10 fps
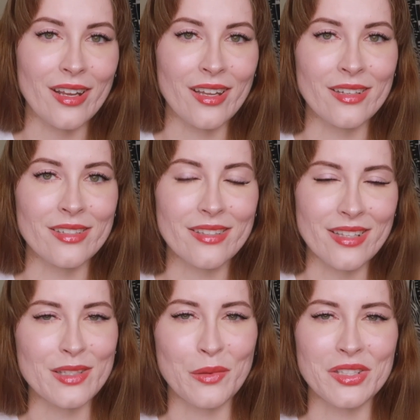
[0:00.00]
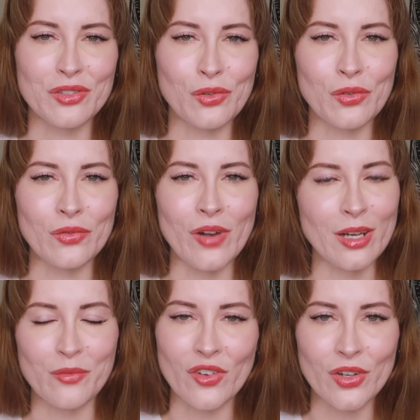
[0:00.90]
and these ones are all
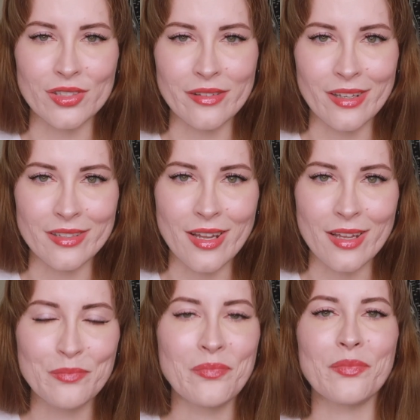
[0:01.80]
random photos on the internet.